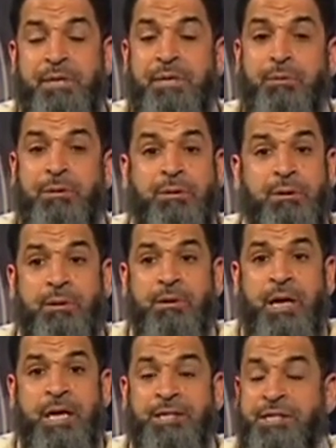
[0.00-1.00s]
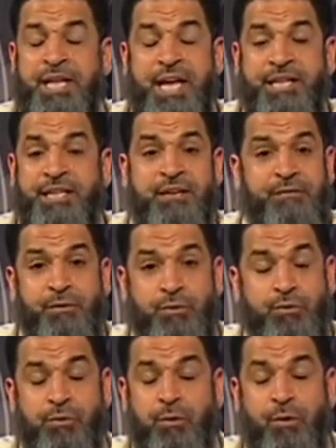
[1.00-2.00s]
People are standing
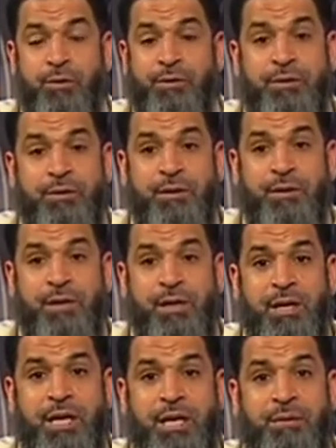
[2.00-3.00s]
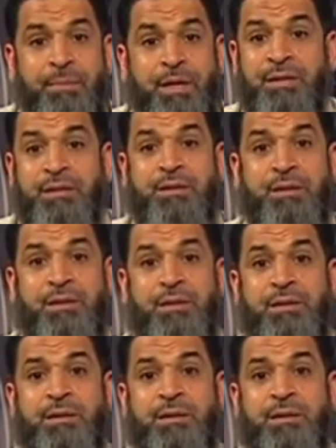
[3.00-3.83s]
for too long, but